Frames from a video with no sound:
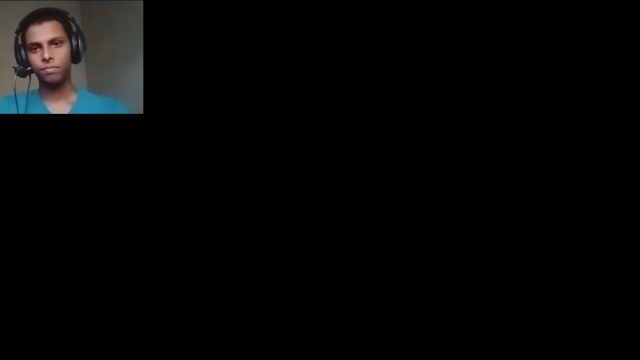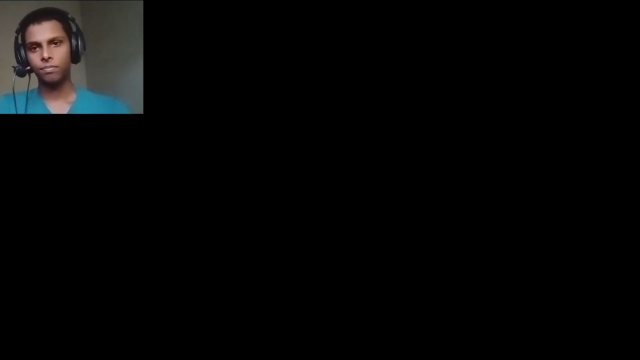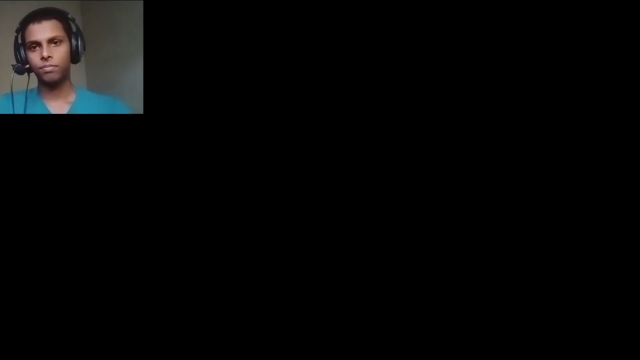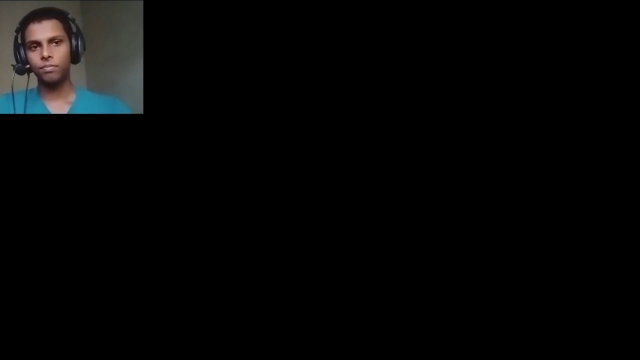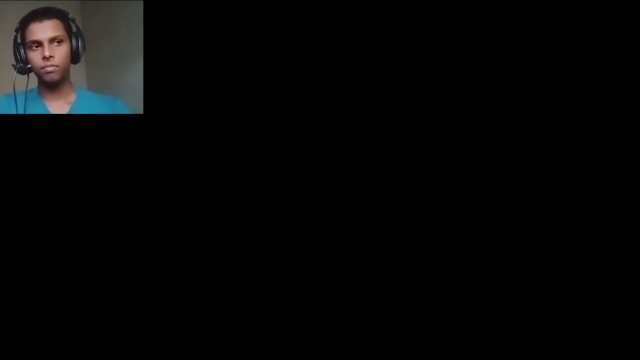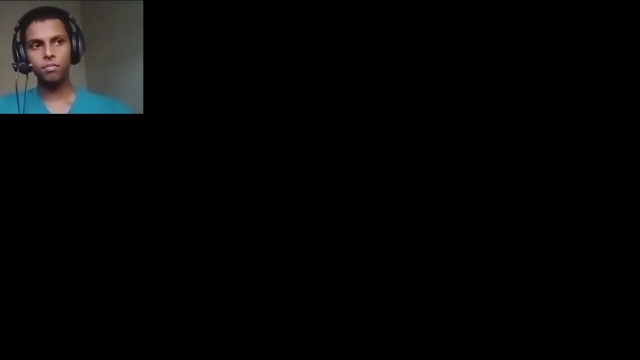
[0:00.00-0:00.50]

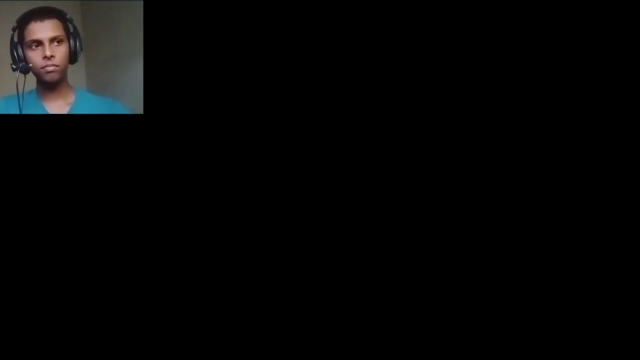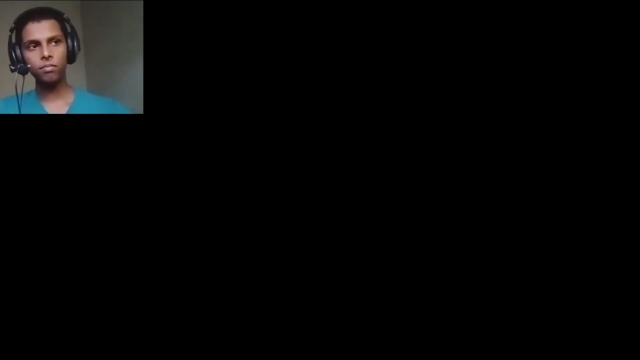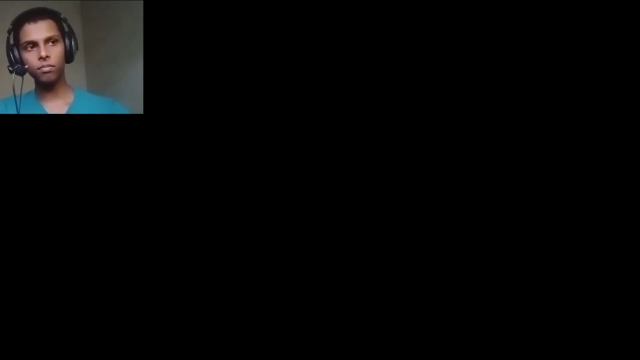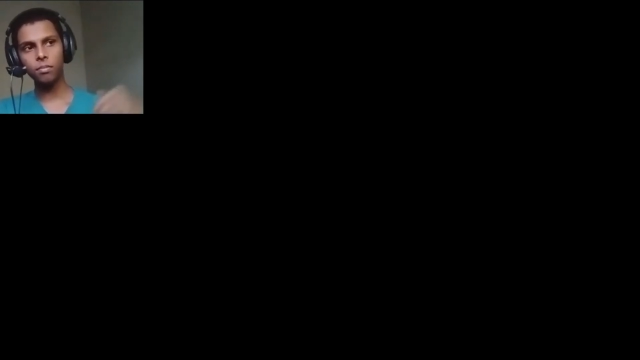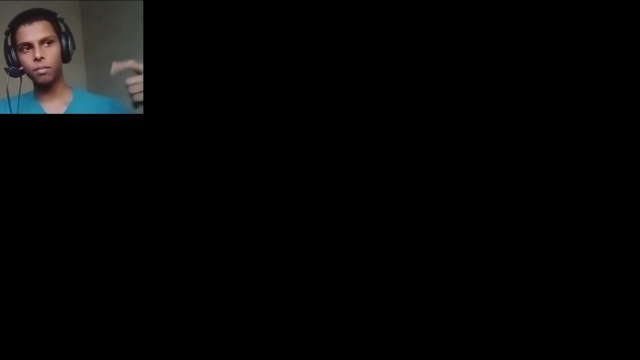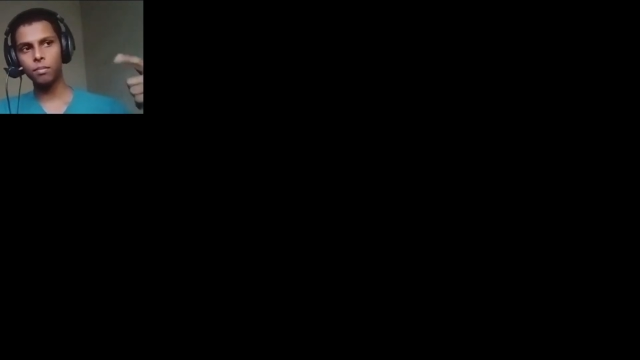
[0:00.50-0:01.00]

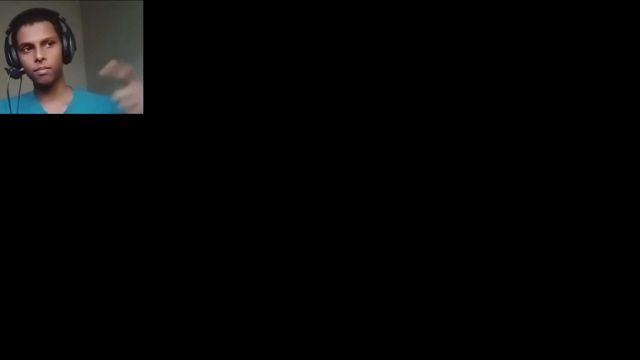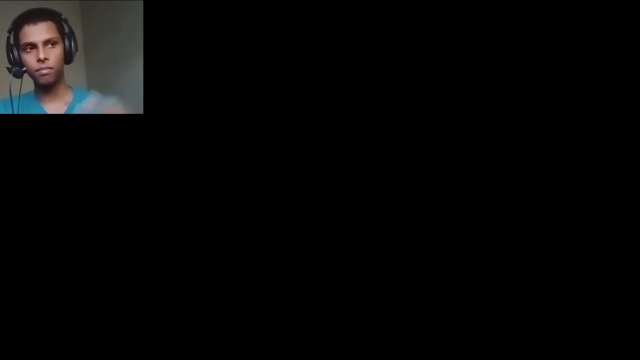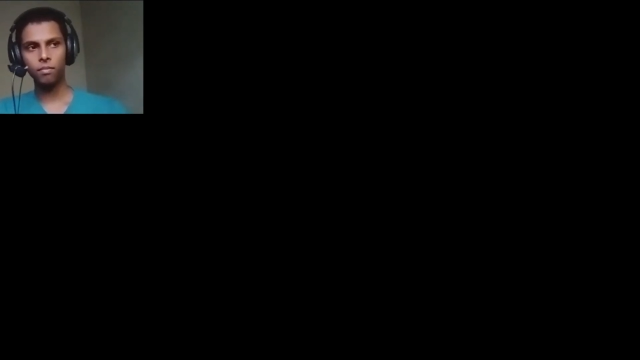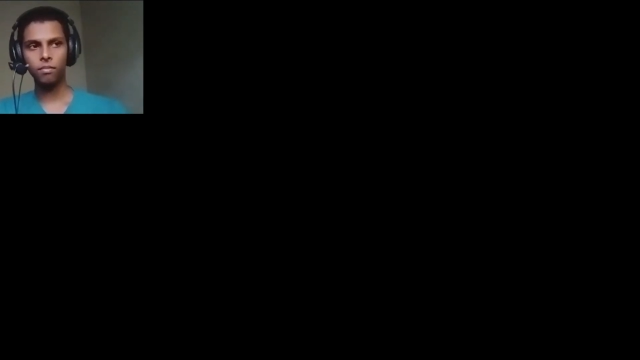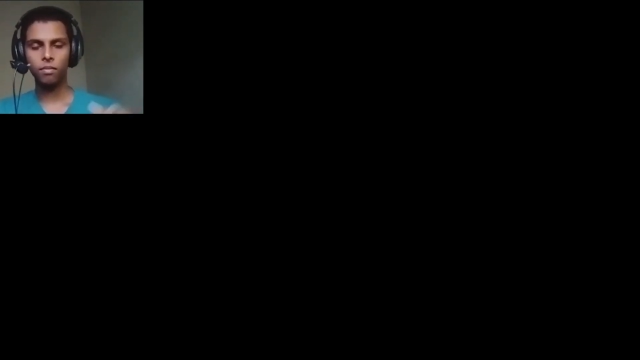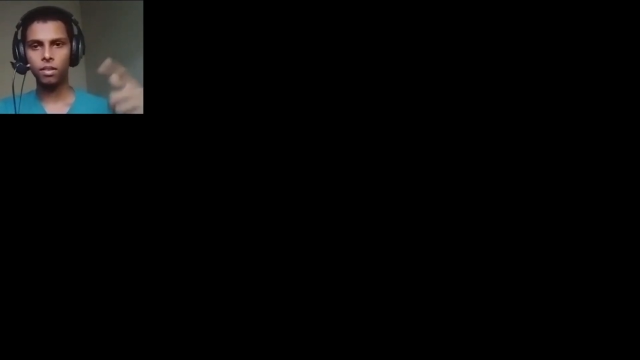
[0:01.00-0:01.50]

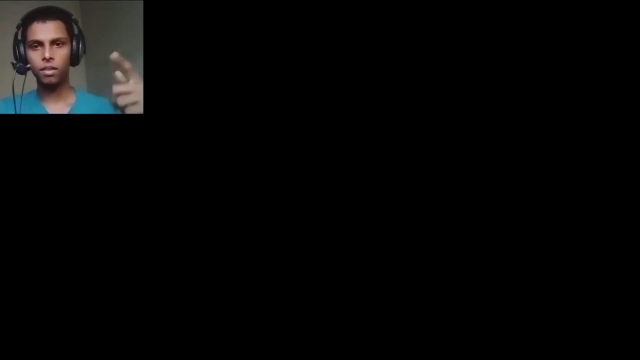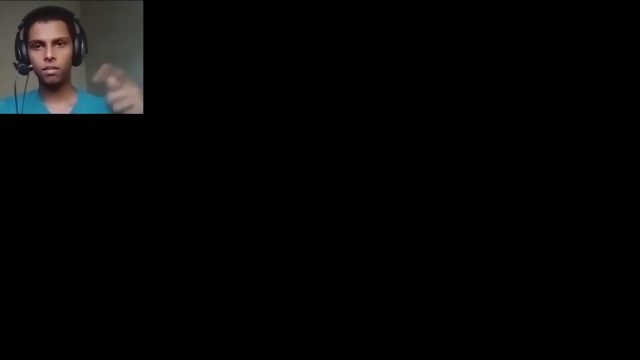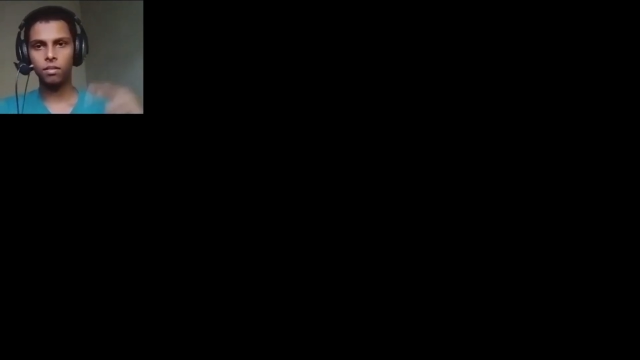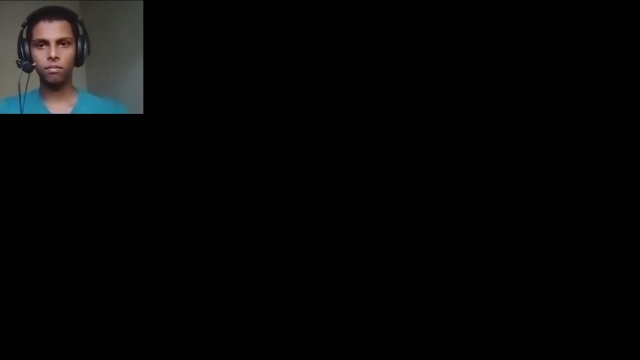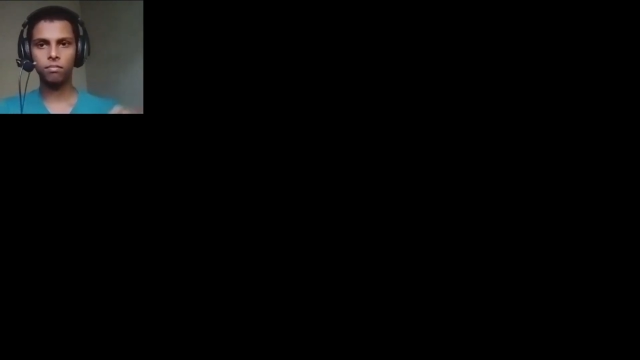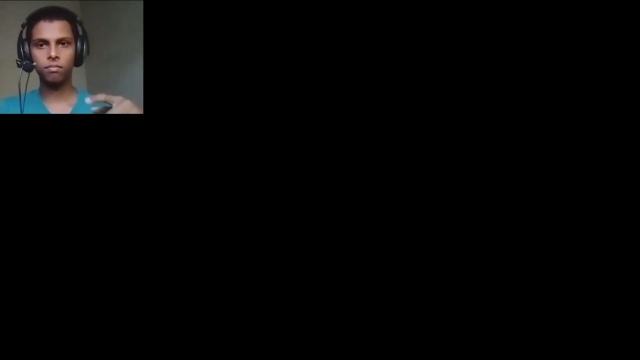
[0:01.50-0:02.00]

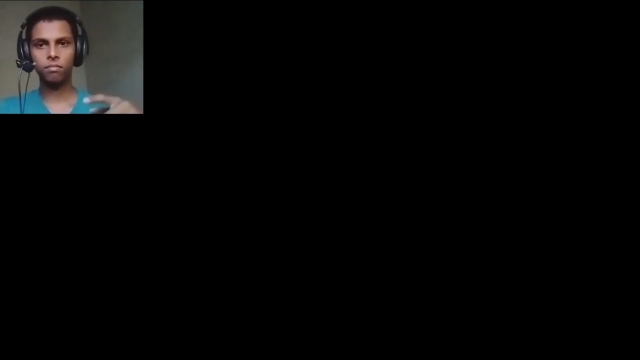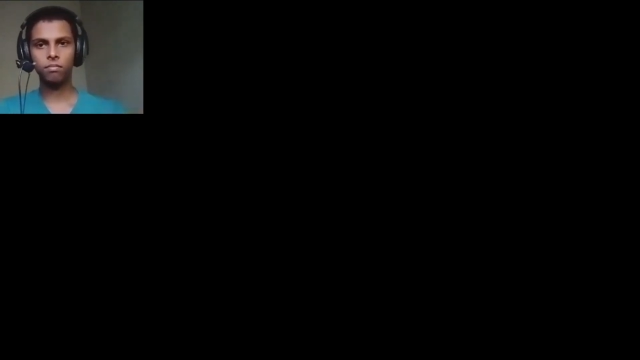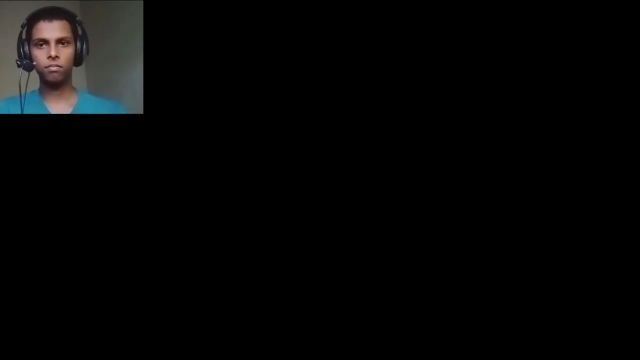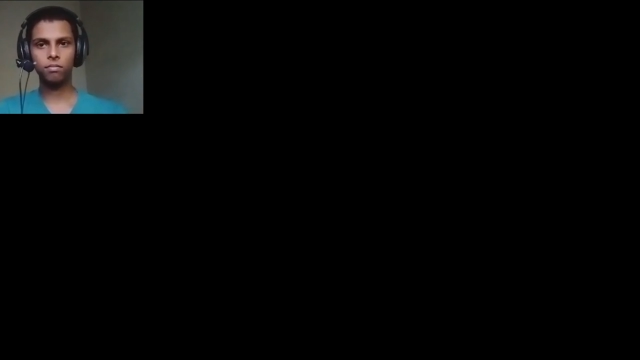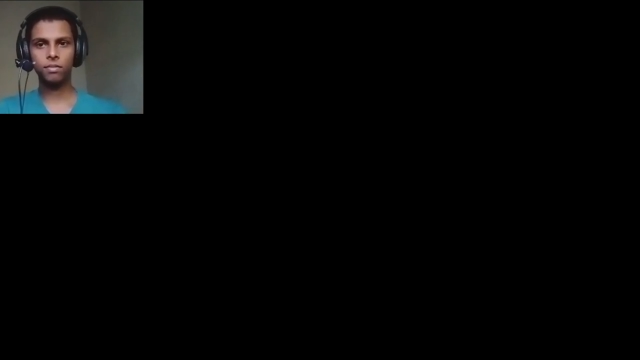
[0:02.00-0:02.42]
No one is speaking in this clip.